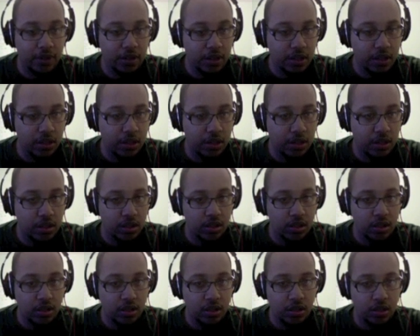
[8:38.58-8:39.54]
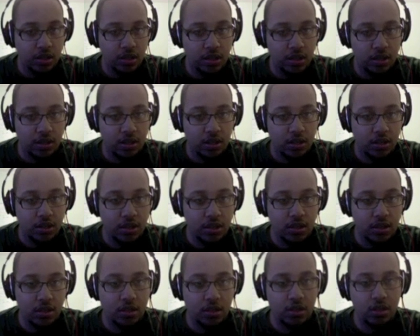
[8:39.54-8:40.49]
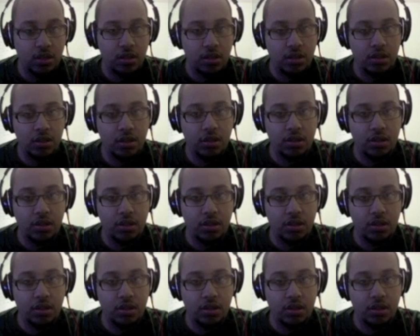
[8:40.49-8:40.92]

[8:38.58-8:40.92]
(silence)